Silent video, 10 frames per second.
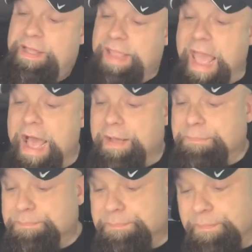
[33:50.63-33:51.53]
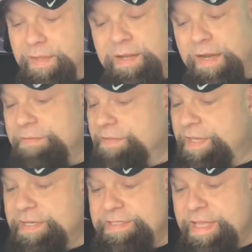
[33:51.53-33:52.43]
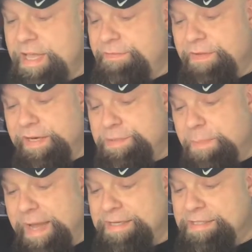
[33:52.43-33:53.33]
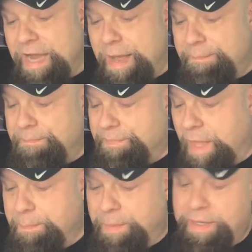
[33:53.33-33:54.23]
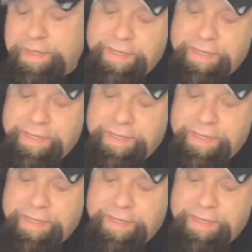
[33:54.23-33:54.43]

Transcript: yeah, Cleveland, Tennessee, Village Bake Shop, thumbprint